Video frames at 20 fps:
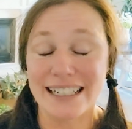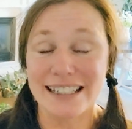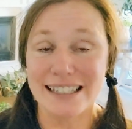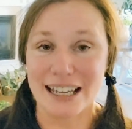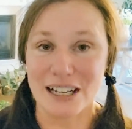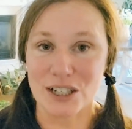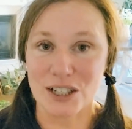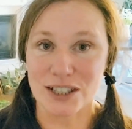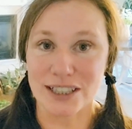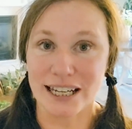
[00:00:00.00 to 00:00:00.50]
It's
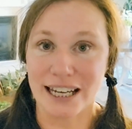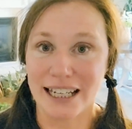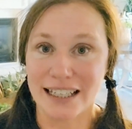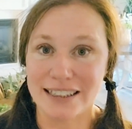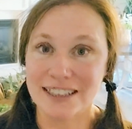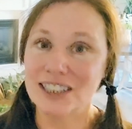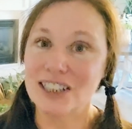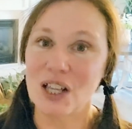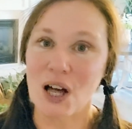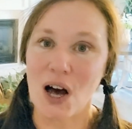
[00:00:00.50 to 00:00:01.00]
actually 8
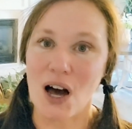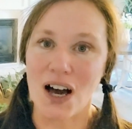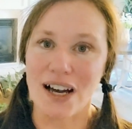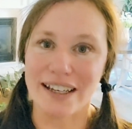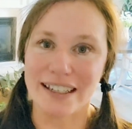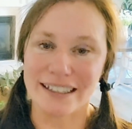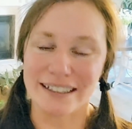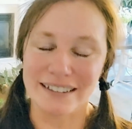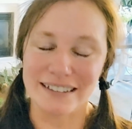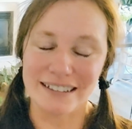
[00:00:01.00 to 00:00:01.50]

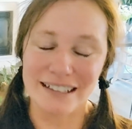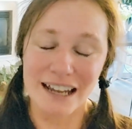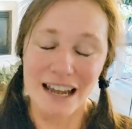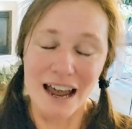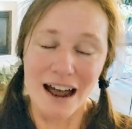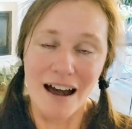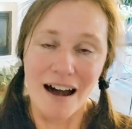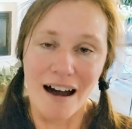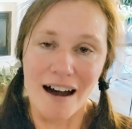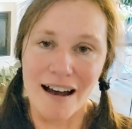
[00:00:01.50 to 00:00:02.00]
o'clock and
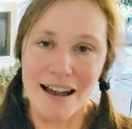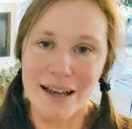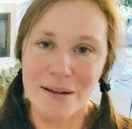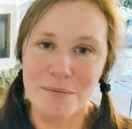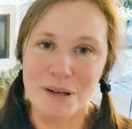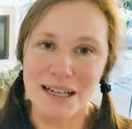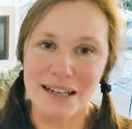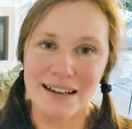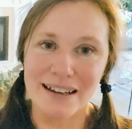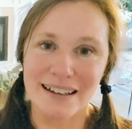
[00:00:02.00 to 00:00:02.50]

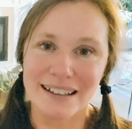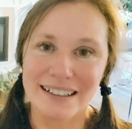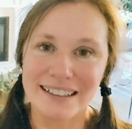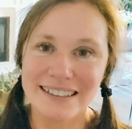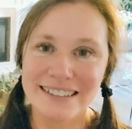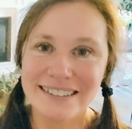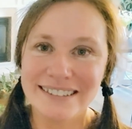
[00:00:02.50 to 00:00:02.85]
I'm